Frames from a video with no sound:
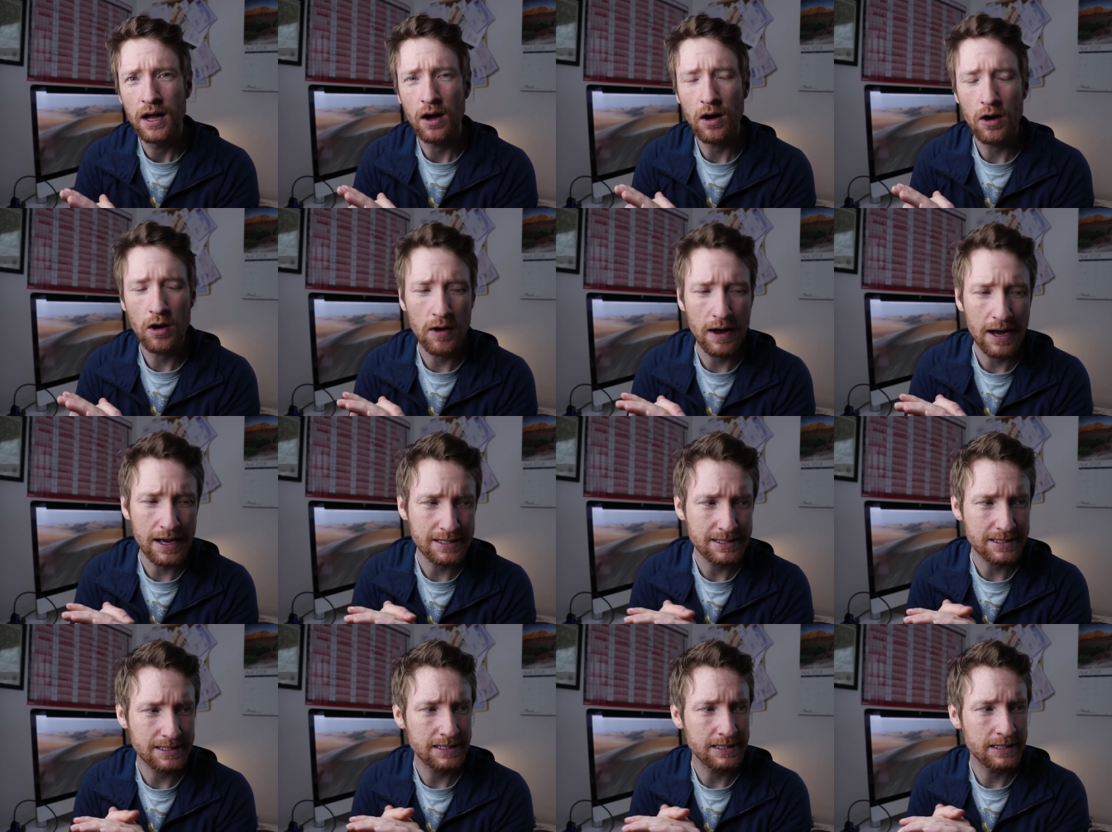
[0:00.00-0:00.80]
are
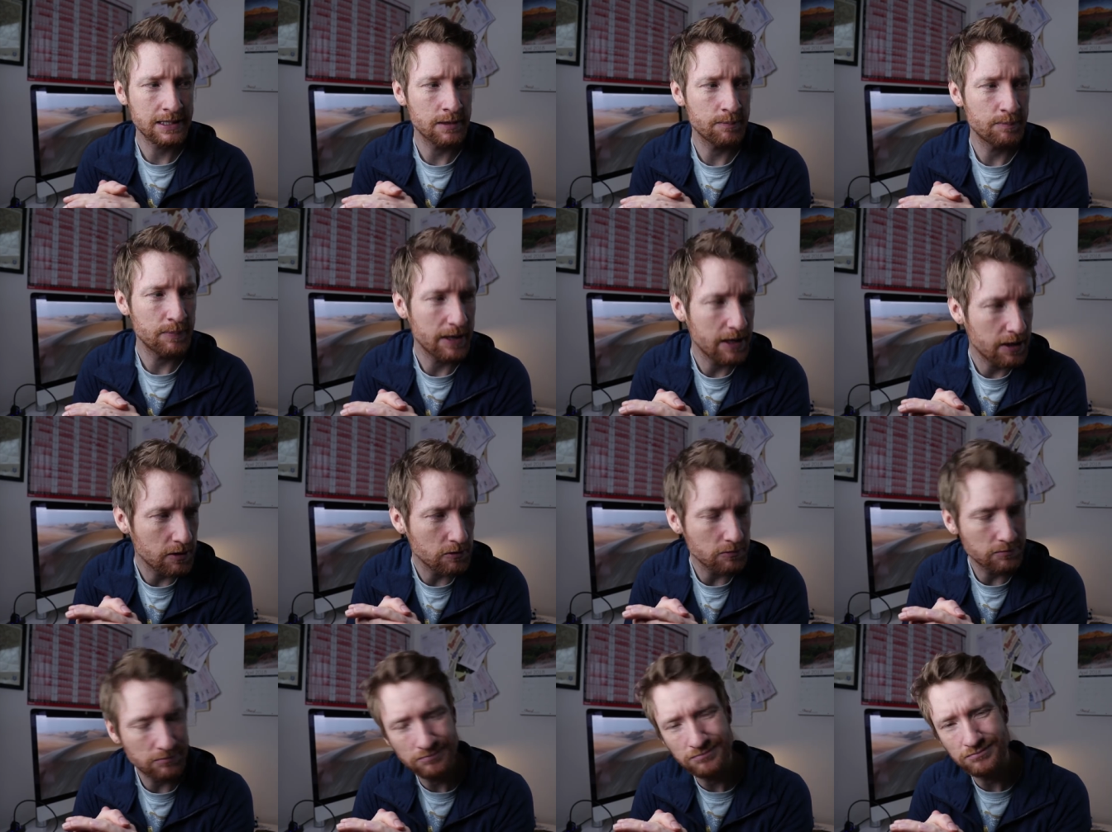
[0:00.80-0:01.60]
asking
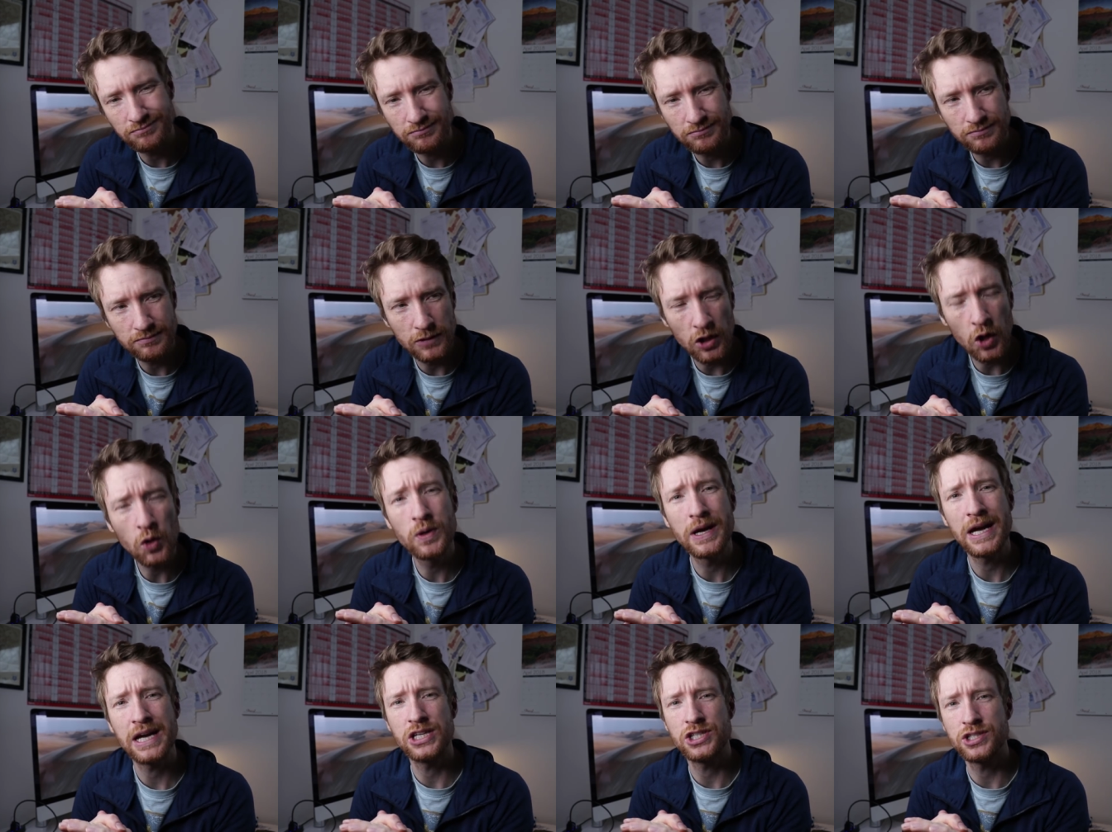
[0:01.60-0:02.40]
about
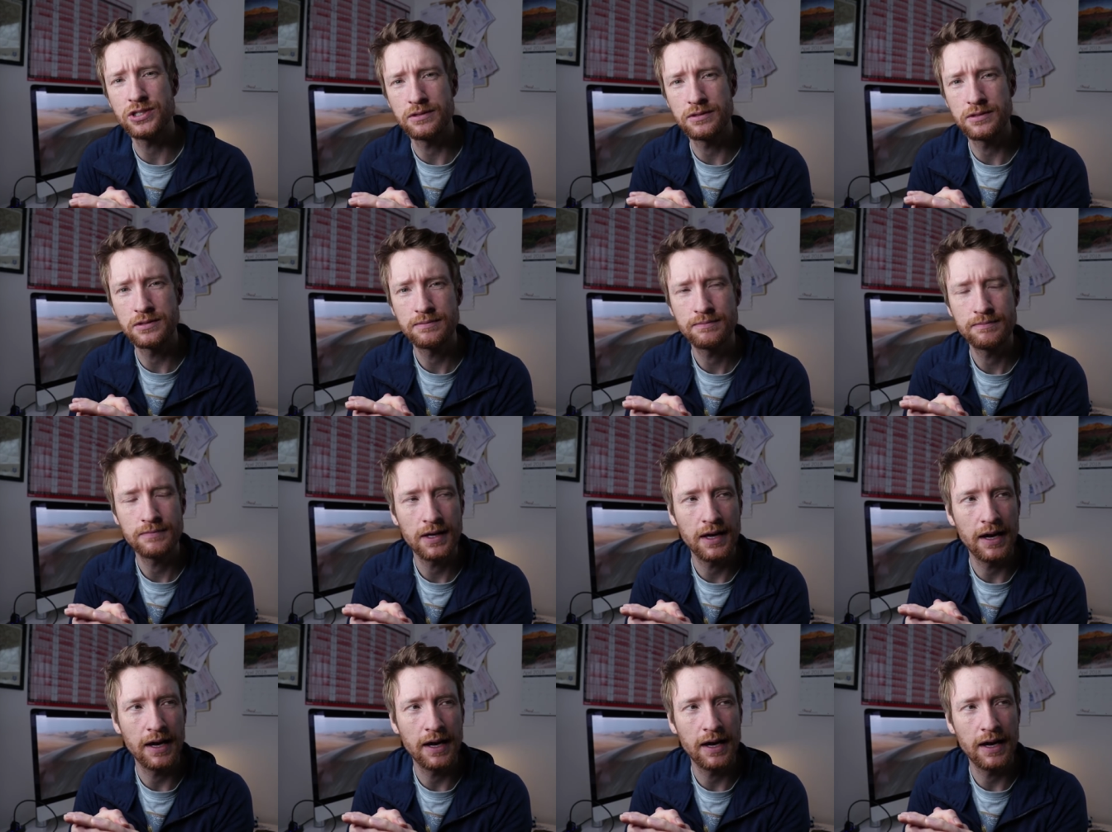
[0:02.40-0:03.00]
locations.